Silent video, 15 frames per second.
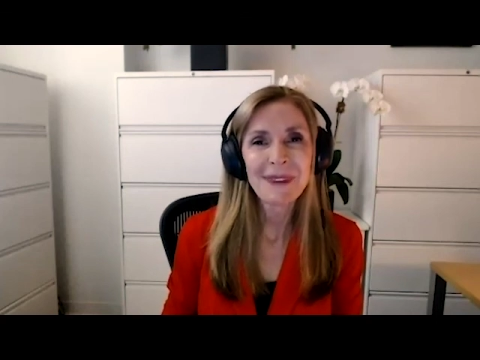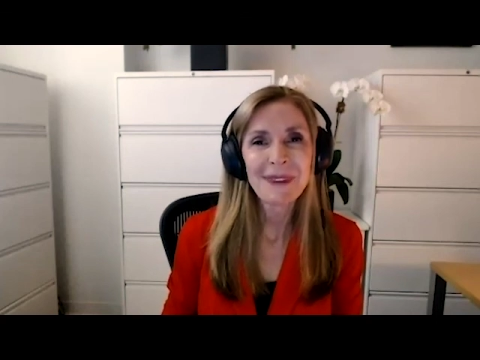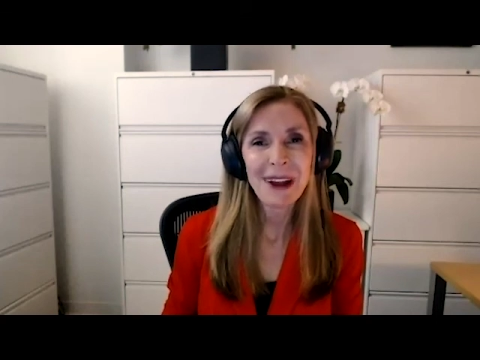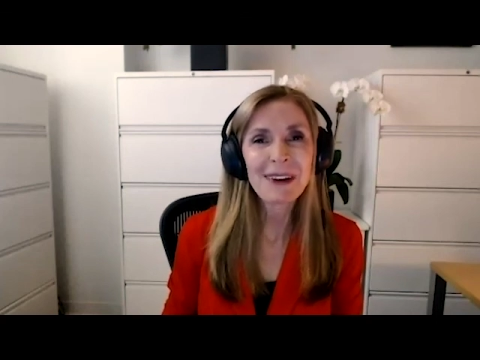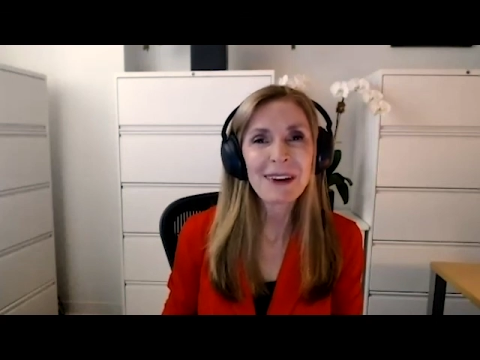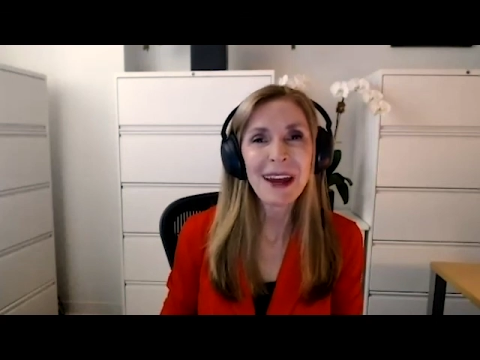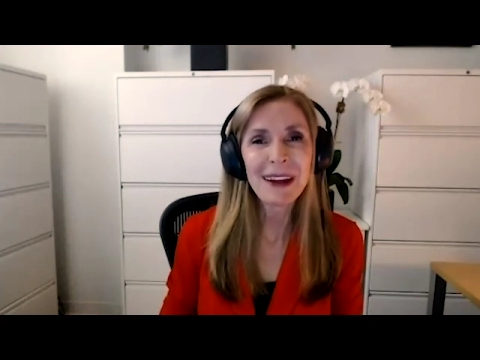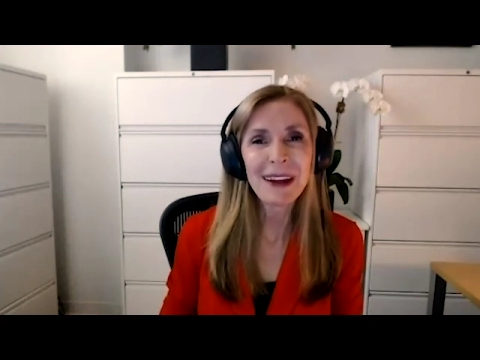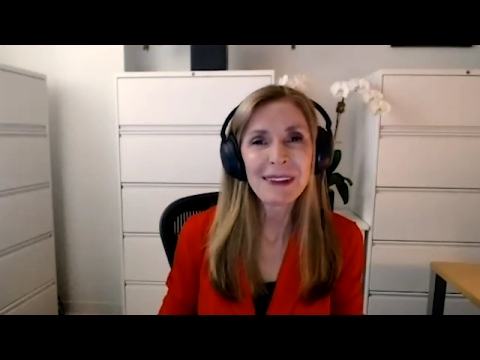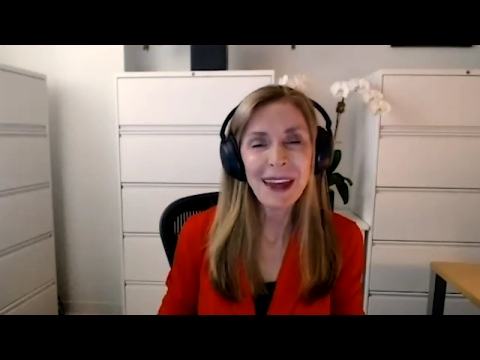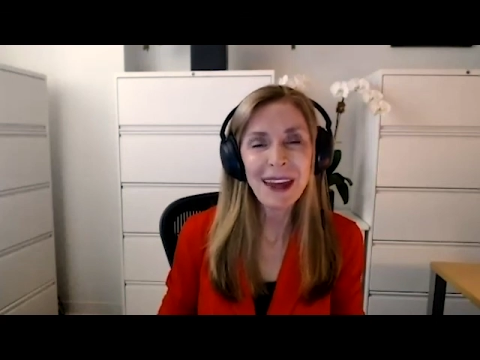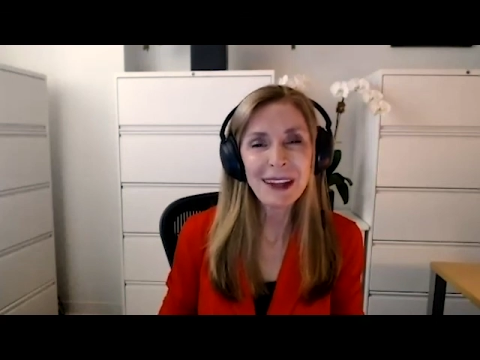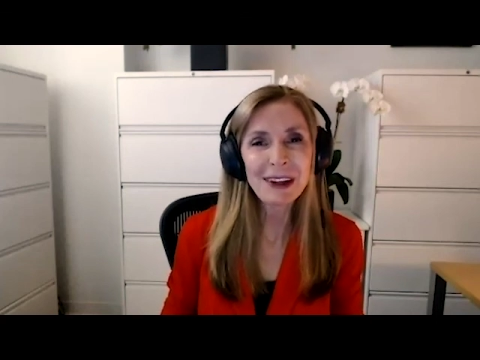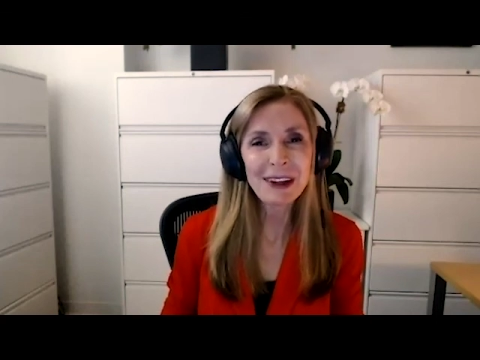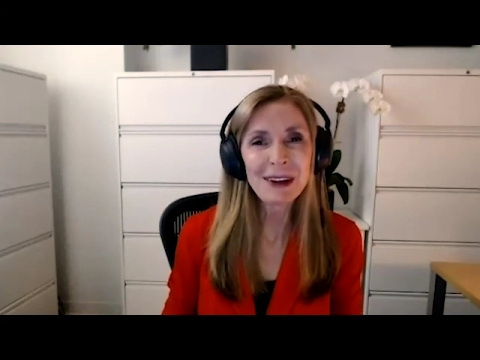Okay,
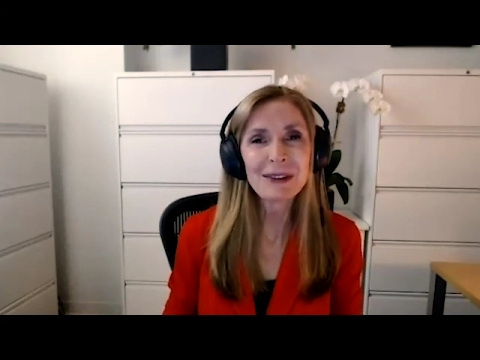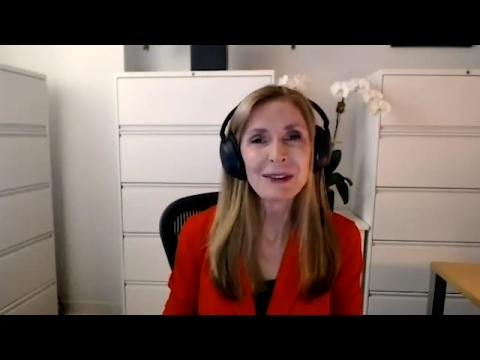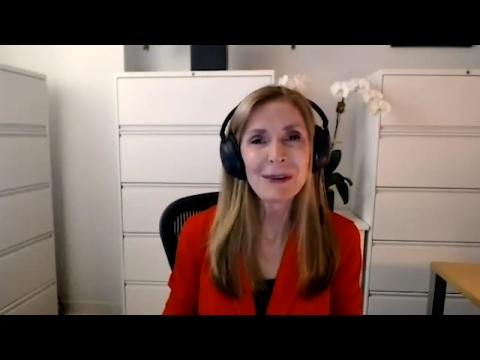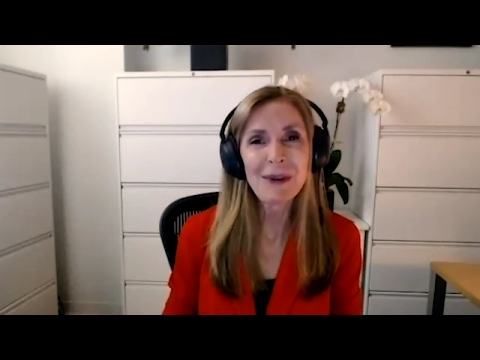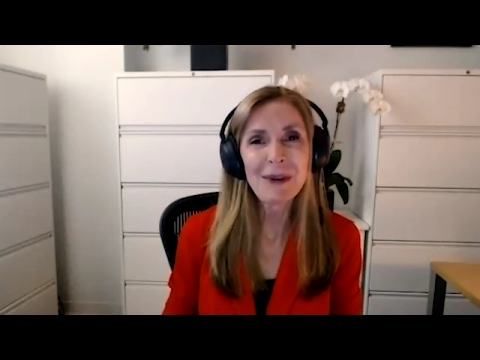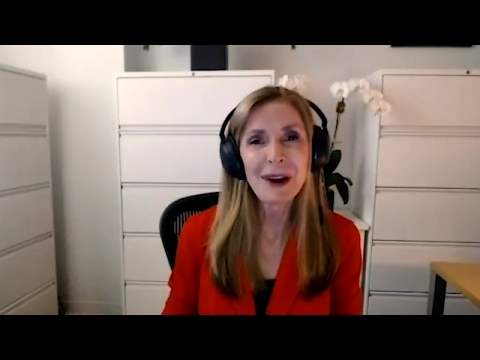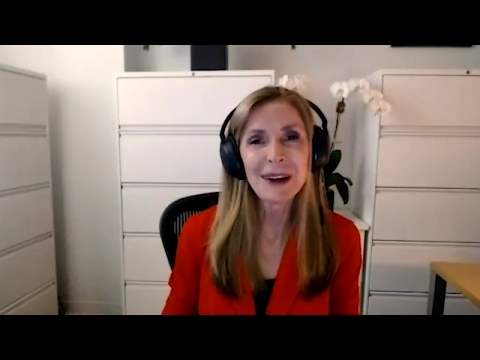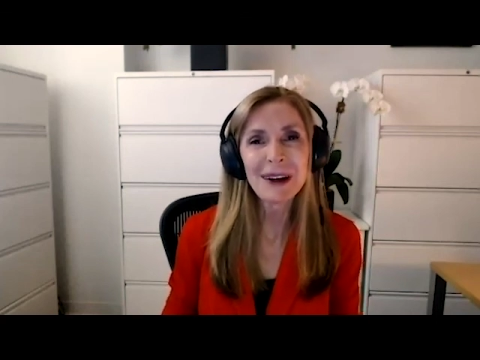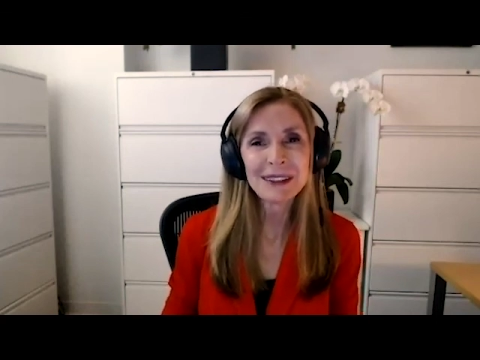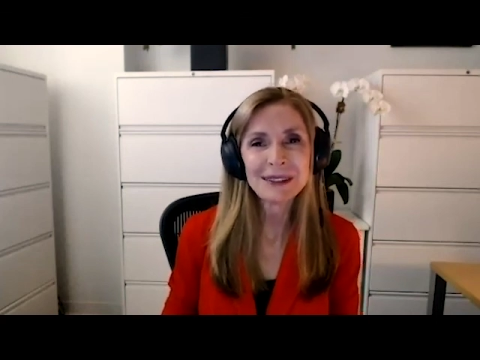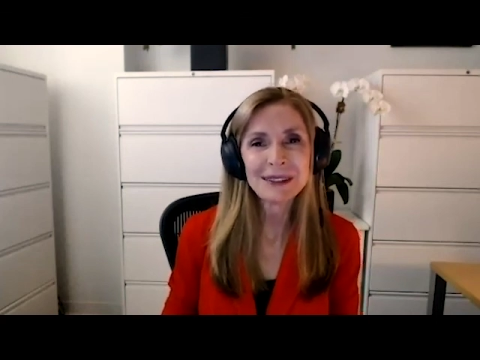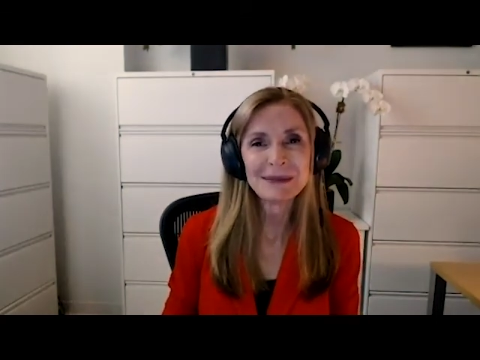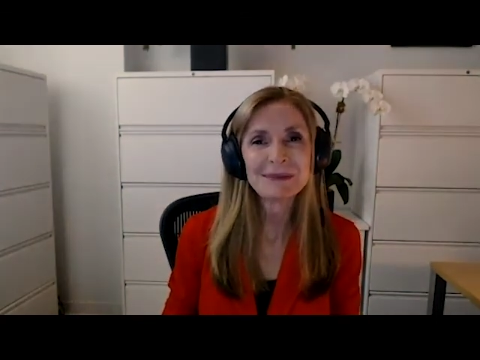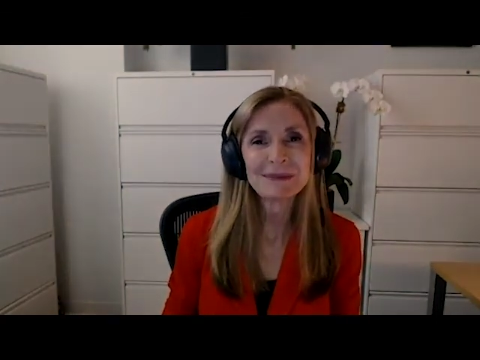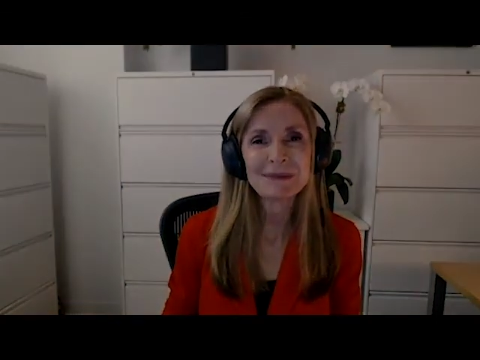thank you, Tamara.